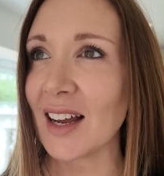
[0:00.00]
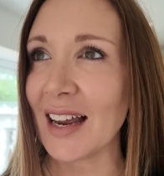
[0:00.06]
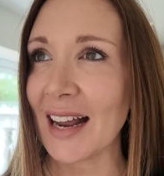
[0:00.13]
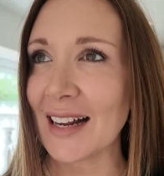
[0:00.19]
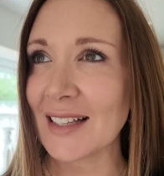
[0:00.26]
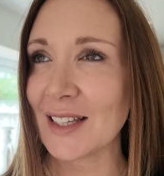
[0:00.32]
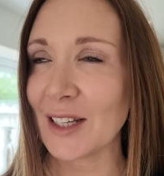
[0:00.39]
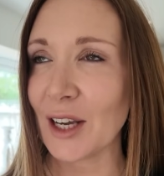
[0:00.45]
I
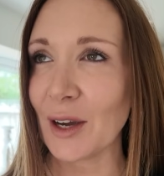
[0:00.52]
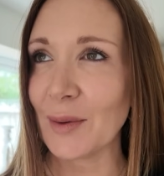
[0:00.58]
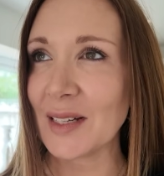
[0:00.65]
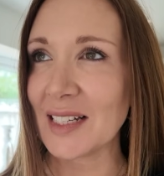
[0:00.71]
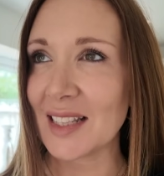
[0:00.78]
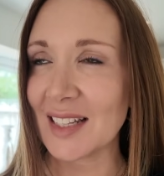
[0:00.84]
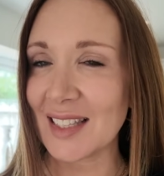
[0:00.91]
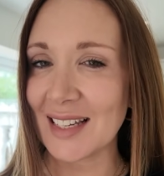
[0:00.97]
had to go
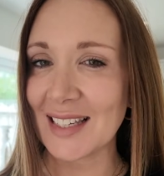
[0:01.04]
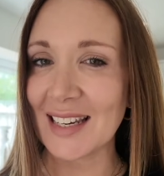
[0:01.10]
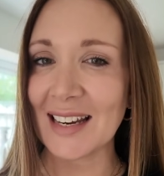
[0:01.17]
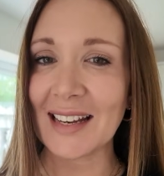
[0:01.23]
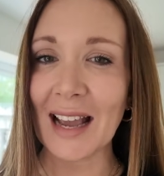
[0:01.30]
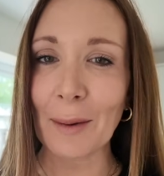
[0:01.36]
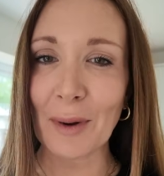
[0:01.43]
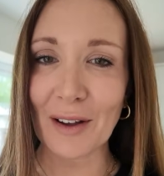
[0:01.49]
into the city and
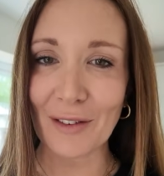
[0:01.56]
get my